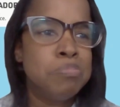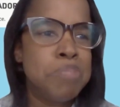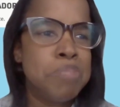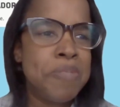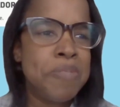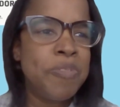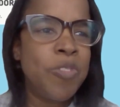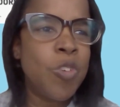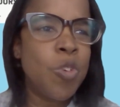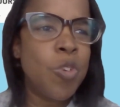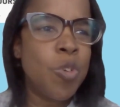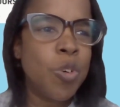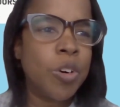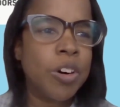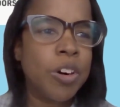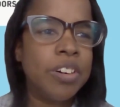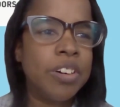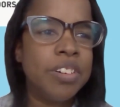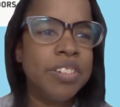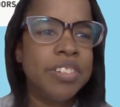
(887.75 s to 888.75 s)

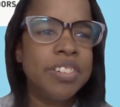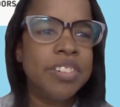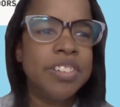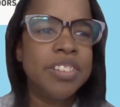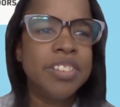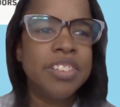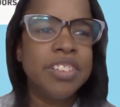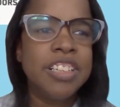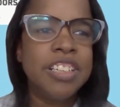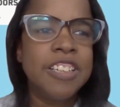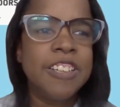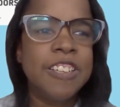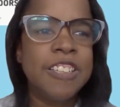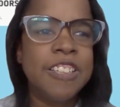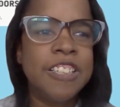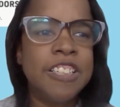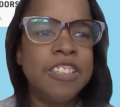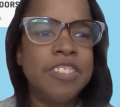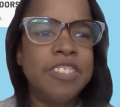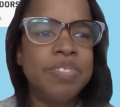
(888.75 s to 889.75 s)
before,
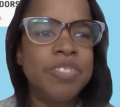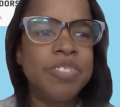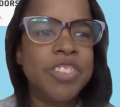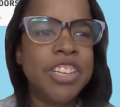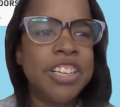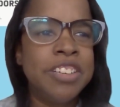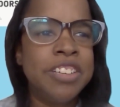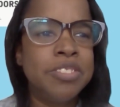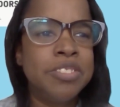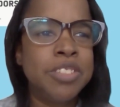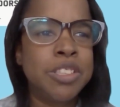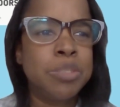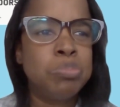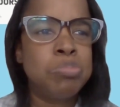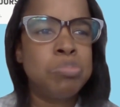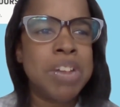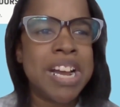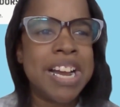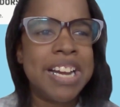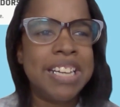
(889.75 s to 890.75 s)
um, it was
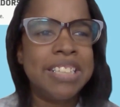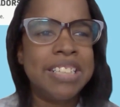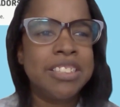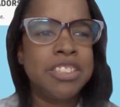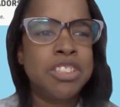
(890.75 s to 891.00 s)
bad.